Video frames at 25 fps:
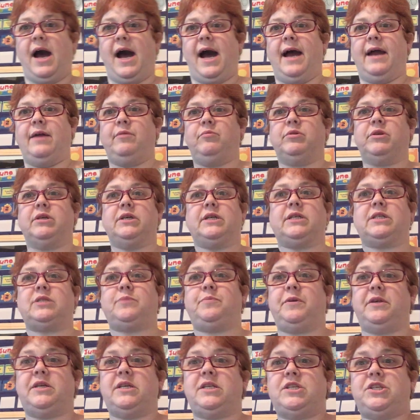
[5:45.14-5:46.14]
I will
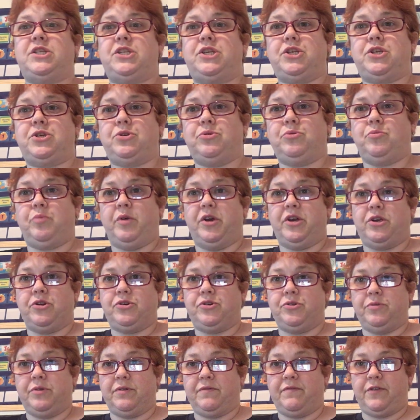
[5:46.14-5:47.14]
explain to you what you're
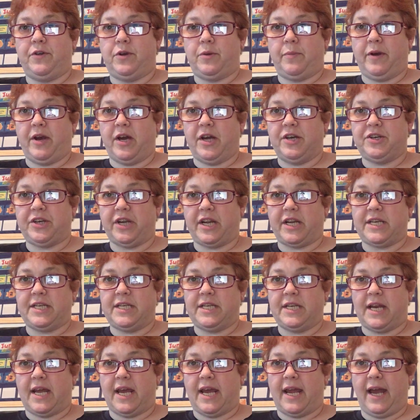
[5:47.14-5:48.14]
doing for your project
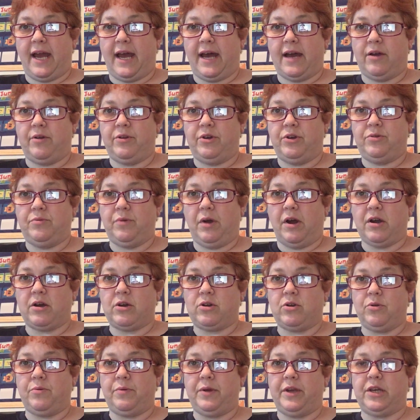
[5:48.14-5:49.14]
today, how you are
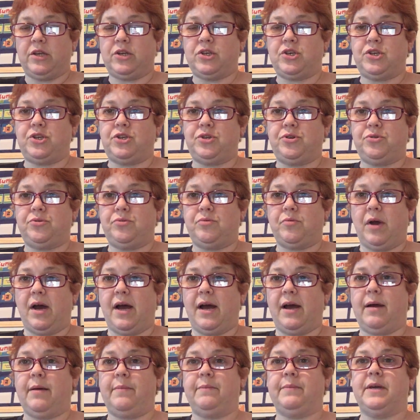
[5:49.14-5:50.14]
going to
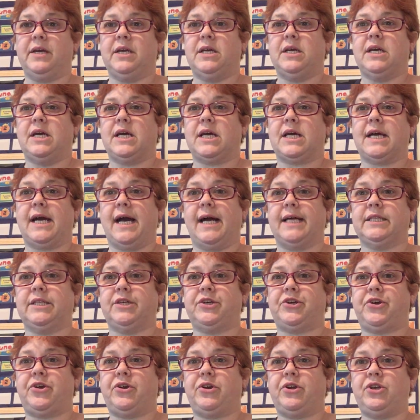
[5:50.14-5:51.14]

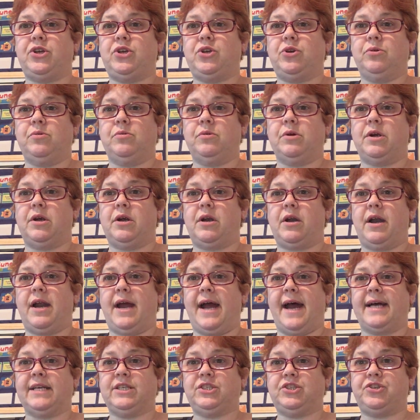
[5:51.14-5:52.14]
color your
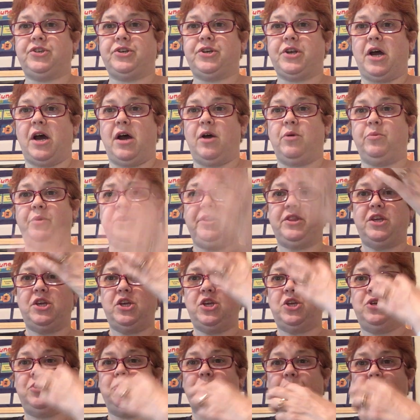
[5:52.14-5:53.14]
astronaut with
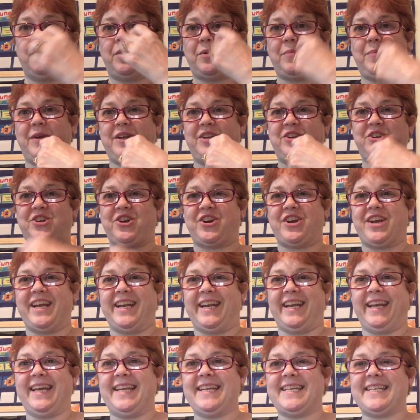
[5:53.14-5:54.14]
your picture in
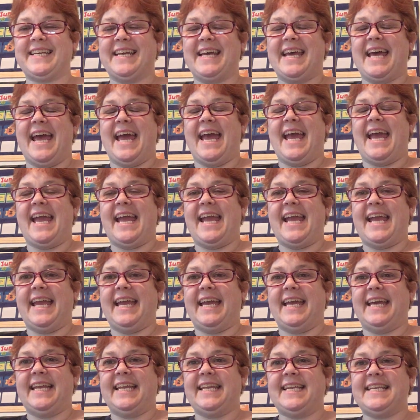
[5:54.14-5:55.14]
it,
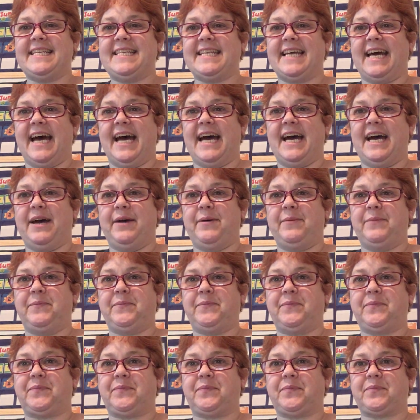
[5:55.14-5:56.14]
and
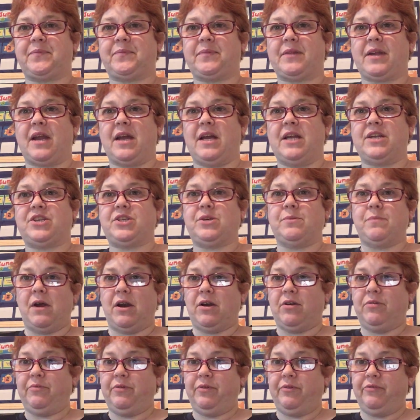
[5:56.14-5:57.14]

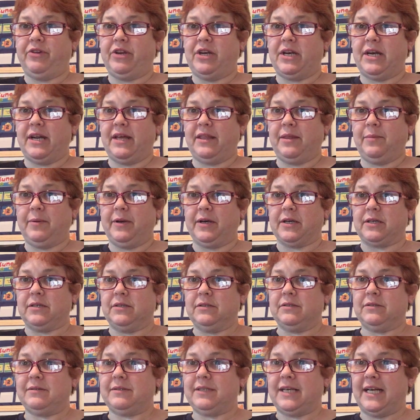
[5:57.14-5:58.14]
tomorrow we'll read another book.
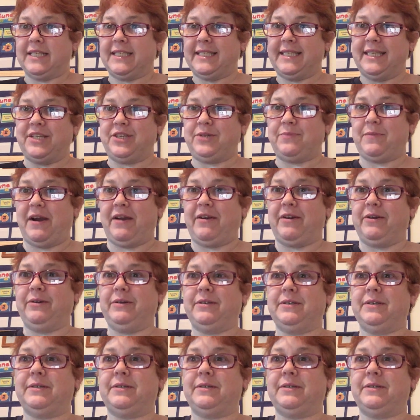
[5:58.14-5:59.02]
I'll see you tomorrow.